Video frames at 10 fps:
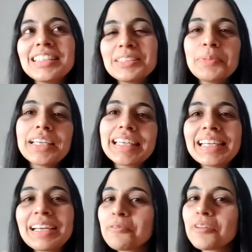speaking,
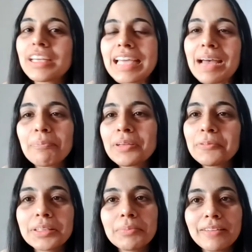I'm very happy
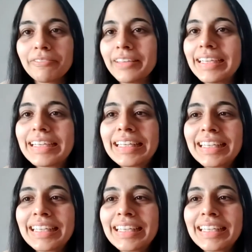with my field